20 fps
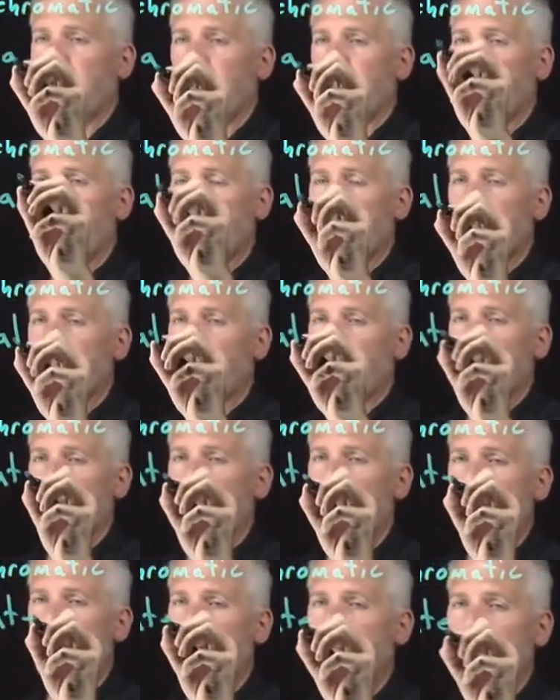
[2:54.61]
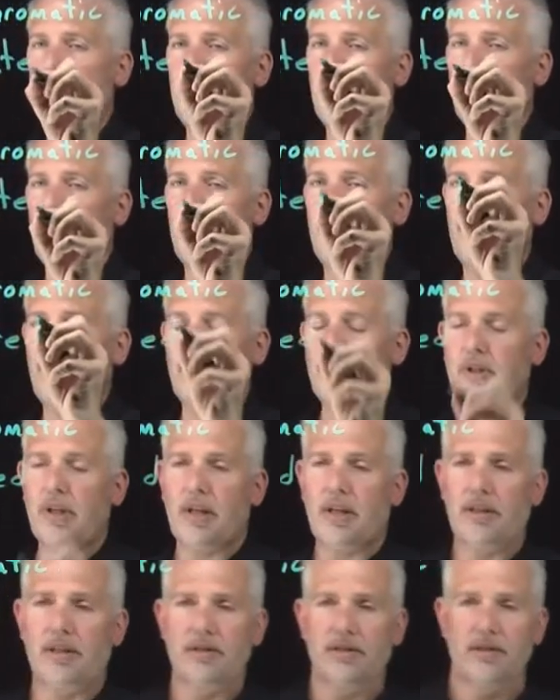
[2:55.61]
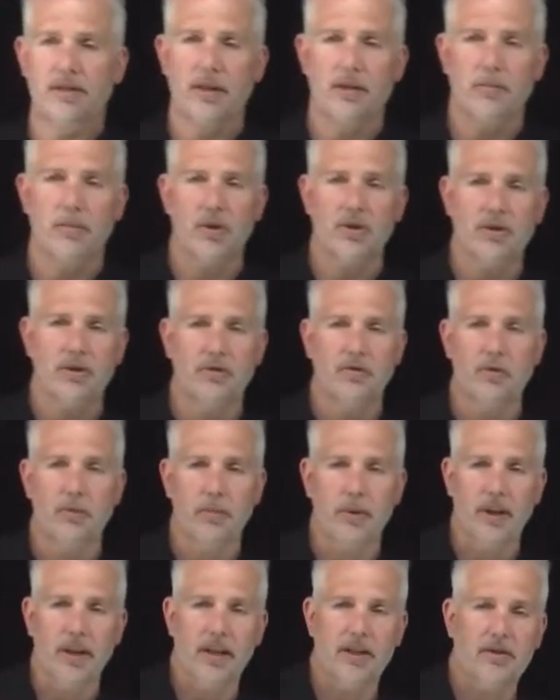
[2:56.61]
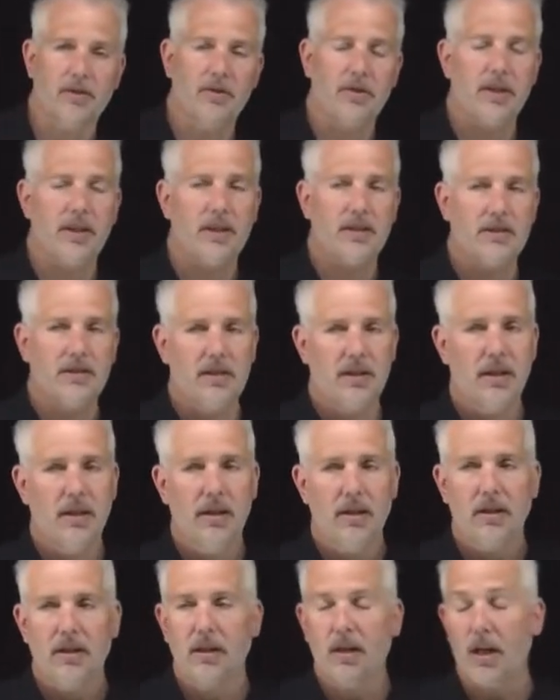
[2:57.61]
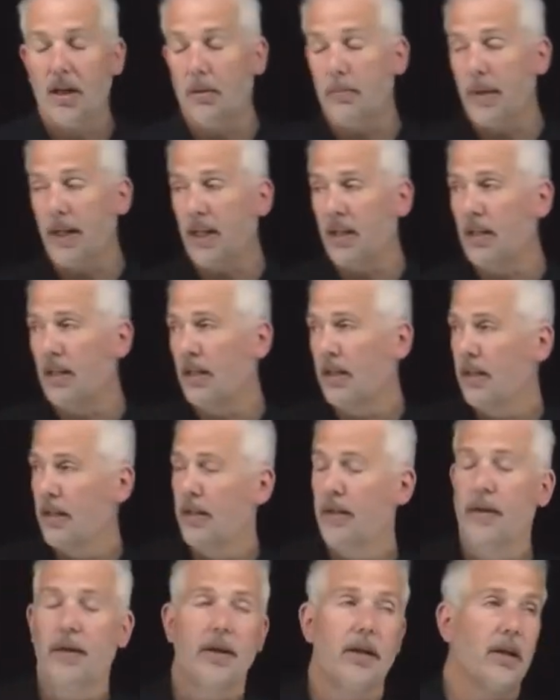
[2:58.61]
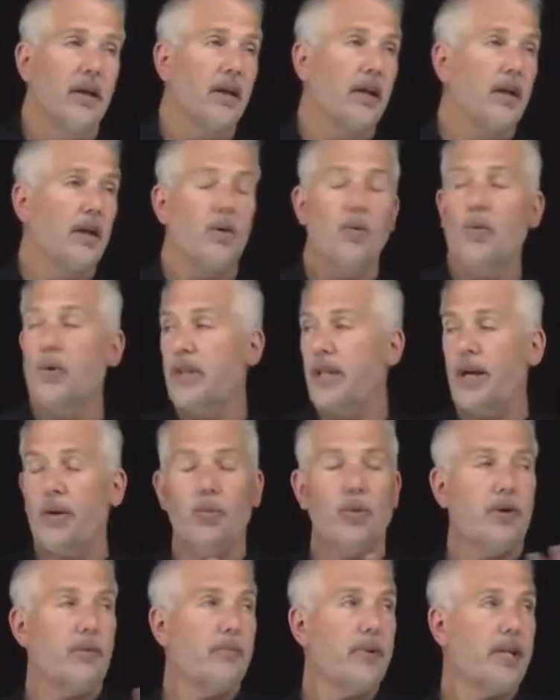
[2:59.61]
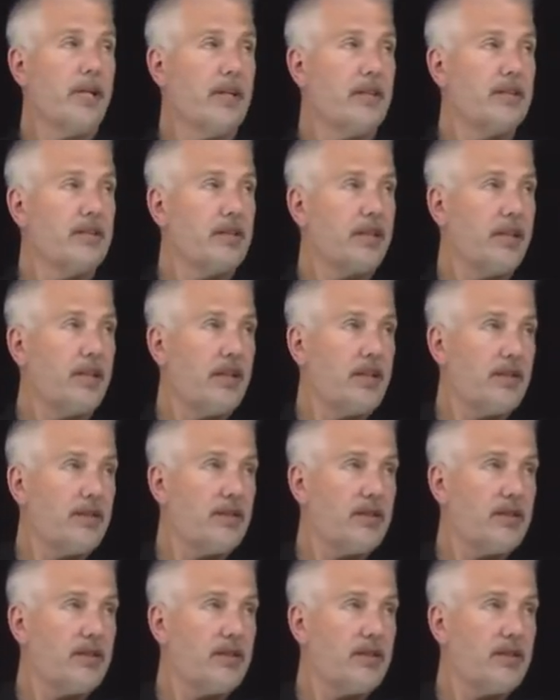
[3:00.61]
is that the beam of photons that emerges from a laser is collimated. What that word means is